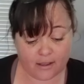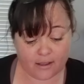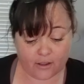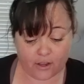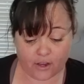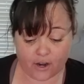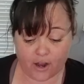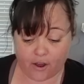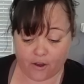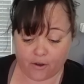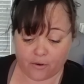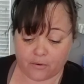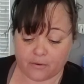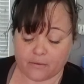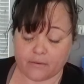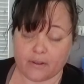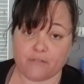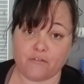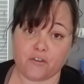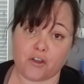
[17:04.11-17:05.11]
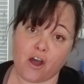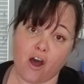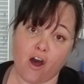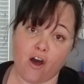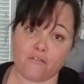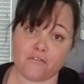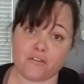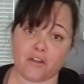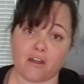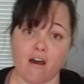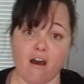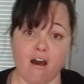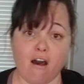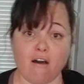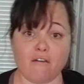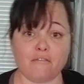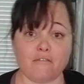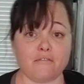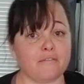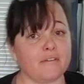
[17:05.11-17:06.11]
You know, if you cough, you
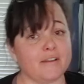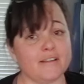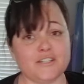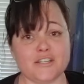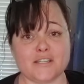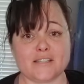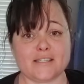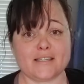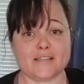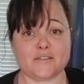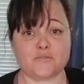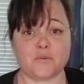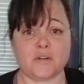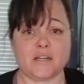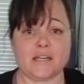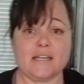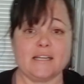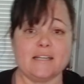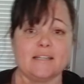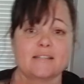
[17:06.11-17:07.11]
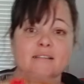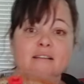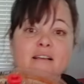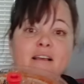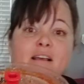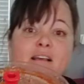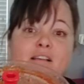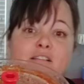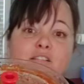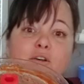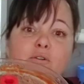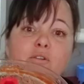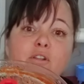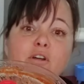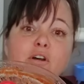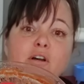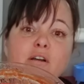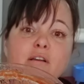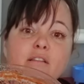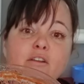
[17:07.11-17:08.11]
cough. It just is what it is. So
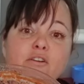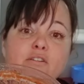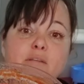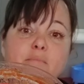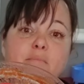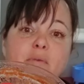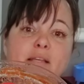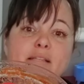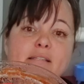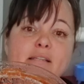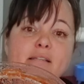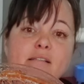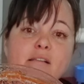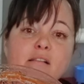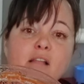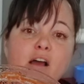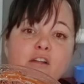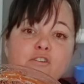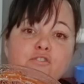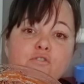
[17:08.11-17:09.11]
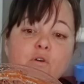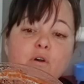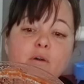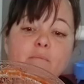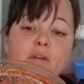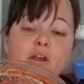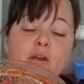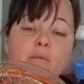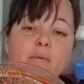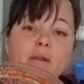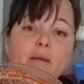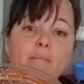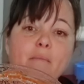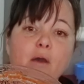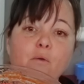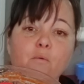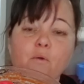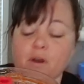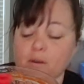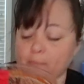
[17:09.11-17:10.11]
look, there's a piece of cilantro up there, but I'm
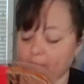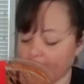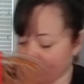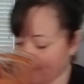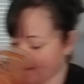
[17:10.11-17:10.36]
not worried about